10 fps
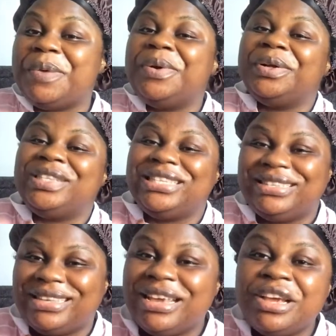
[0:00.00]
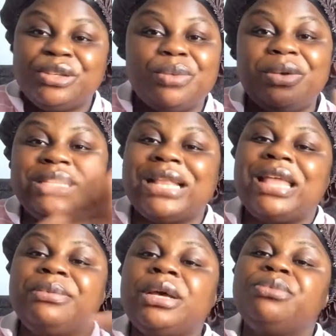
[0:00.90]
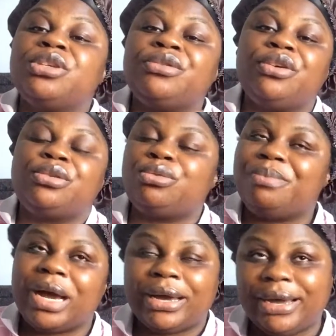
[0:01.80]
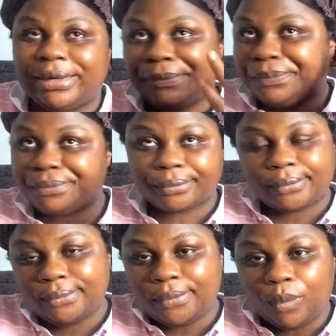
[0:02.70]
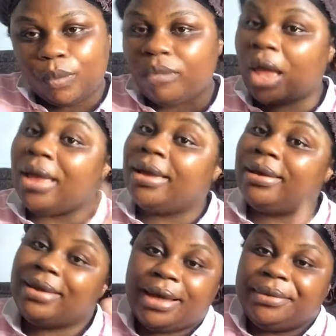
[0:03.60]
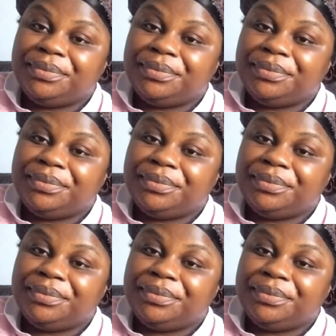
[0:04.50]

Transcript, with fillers: about it so most of the times i'm just forced to back her yeah